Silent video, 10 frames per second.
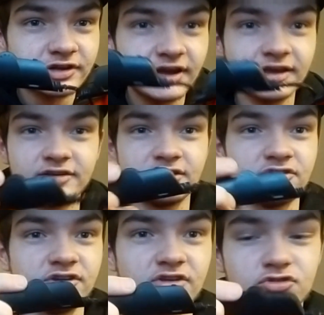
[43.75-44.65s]
and it
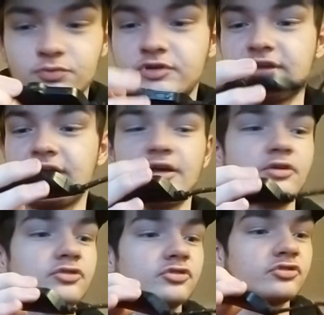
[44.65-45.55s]
says something
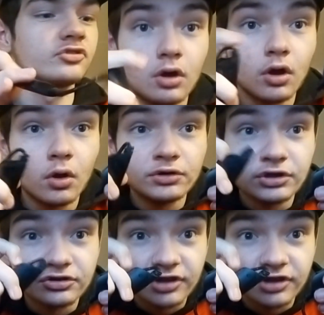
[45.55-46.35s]
else on the other